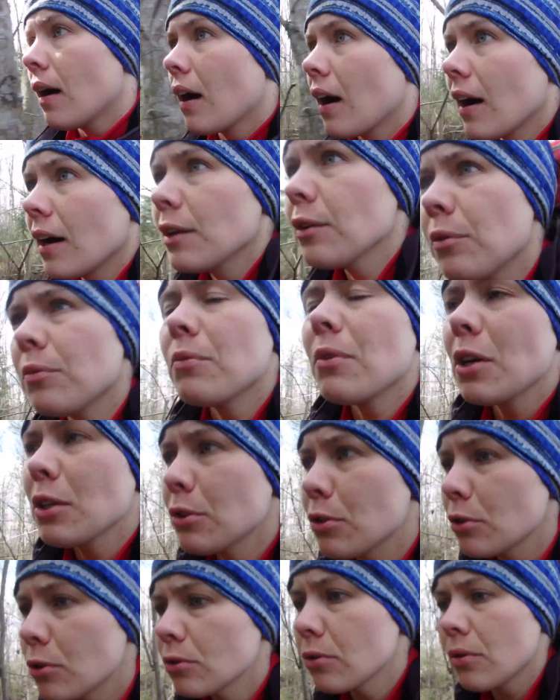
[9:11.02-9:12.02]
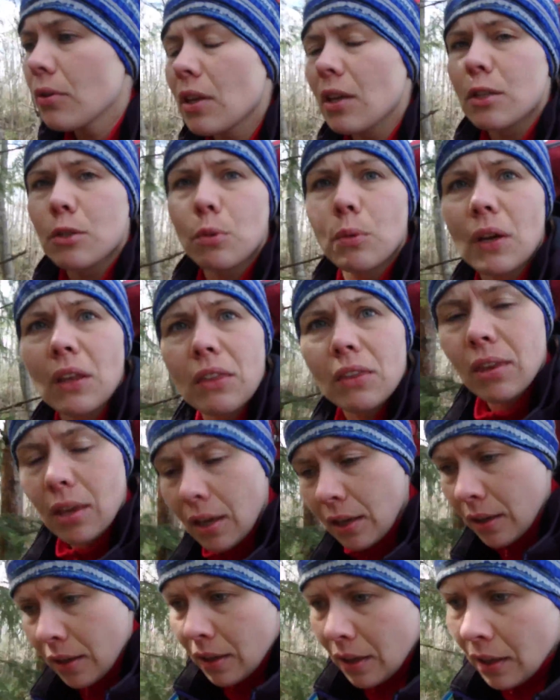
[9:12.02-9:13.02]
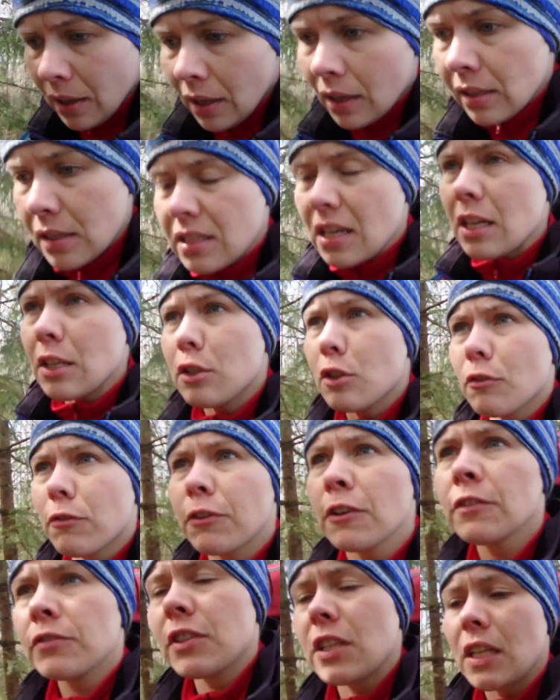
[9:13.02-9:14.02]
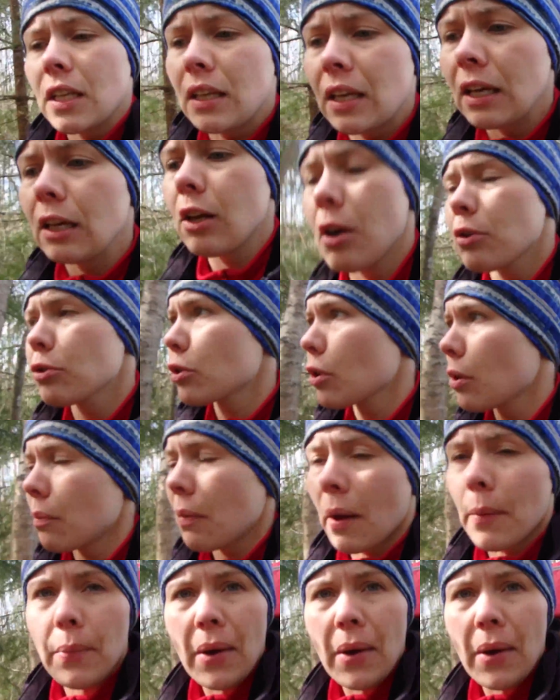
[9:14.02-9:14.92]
I don't want to do this with 10 to 15 kilos on my